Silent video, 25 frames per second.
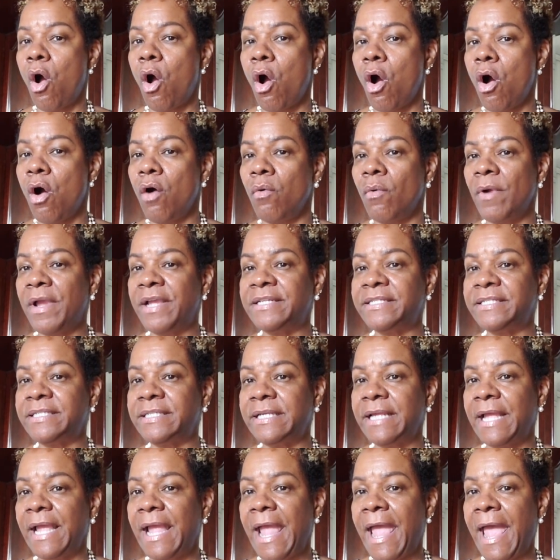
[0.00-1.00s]

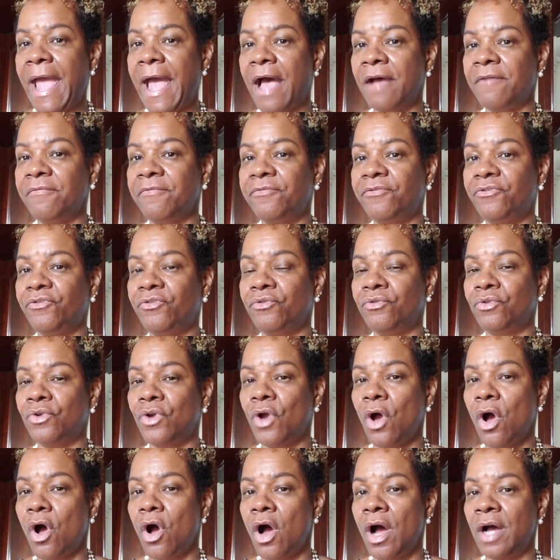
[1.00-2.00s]
always have to
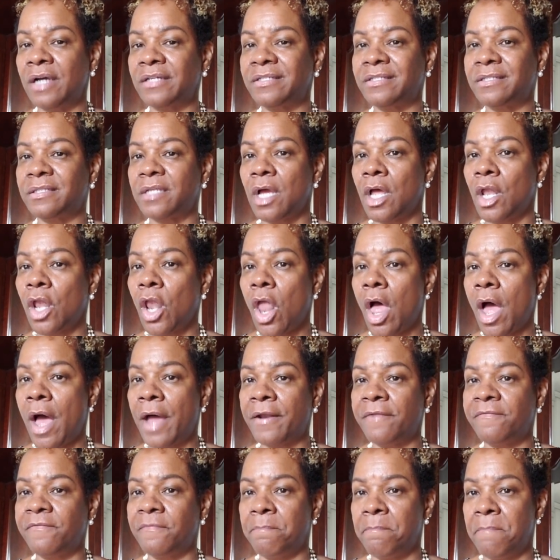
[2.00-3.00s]
cost a
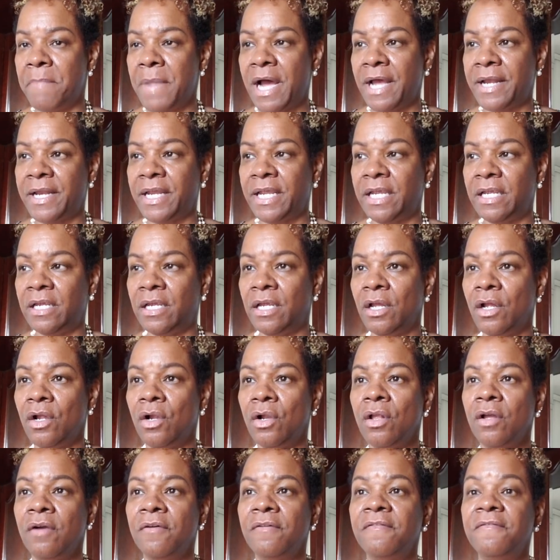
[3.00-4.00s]
lot of money
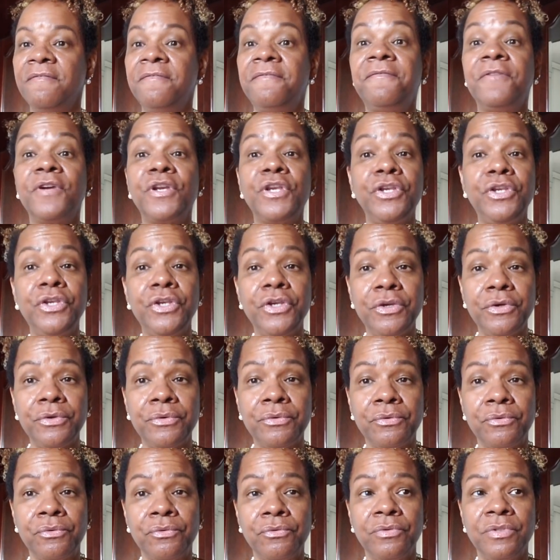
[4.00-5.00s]
for
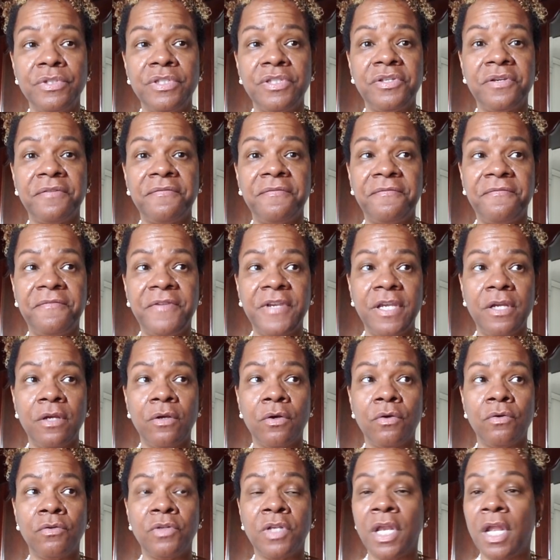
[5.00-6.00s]
you to
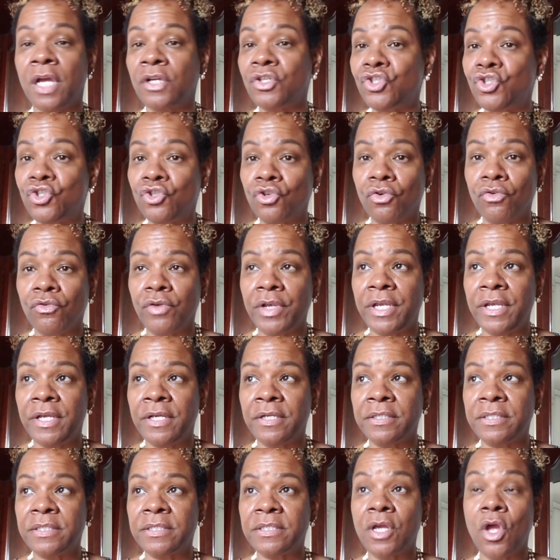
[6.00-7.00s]
feel
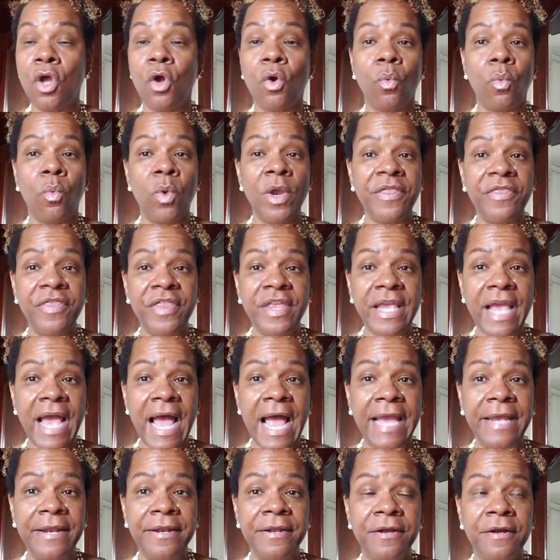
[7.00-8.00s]
luxurious with the
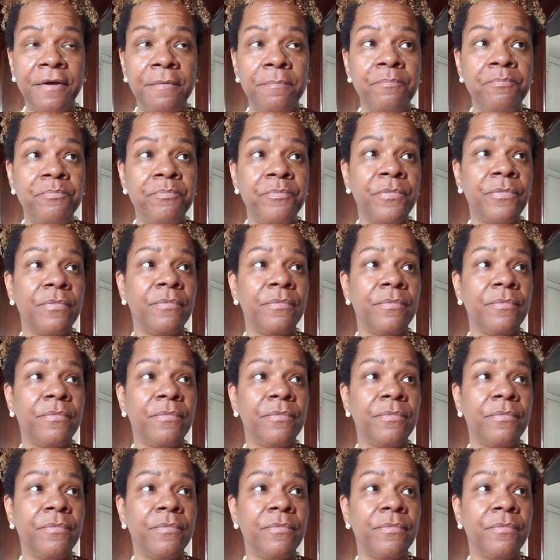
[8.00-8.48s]
item,